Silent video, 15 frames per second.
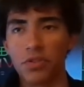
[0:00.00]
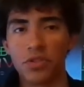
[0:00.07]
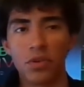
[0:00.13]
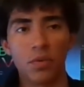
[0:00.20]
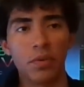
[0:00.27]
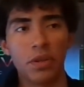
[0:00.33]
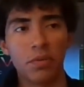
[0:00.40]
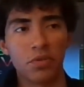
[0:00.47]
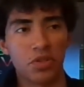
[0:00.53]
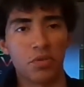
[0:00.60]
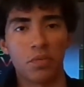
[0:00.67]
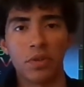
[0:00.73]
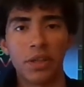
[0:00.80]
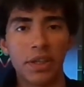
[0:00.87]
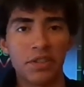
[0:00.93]
so it really wasn't
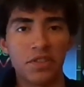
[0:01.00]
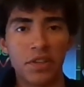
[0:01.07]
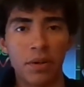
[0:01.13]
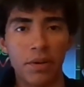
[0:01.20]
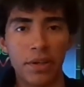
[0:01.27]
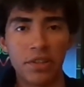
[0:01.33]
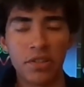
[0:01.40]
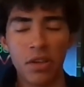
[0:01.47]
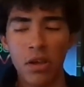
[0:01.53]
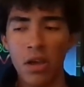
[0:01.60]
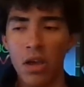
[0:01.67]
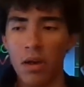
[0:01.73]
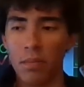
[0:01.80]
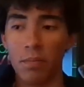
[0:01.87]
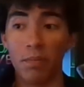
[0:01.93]
really a series,
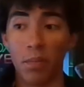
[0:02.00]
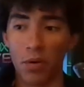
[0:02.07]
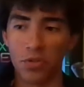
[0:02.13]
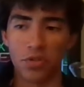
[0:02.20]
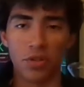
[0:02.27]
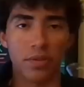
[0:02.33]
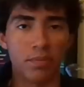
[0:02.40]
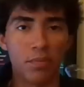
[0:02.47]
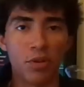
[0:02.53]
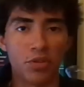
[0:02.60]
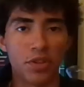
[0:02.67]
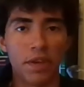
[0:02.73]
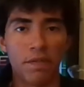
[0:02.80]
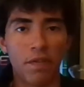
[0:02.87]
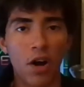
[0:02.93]

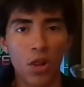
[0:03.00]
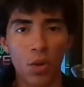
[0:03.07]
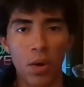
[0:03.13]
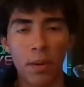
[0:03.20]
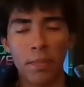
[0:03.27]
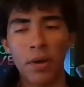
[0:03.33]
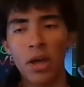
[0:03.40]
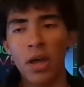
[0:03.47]
mostly a follow-up.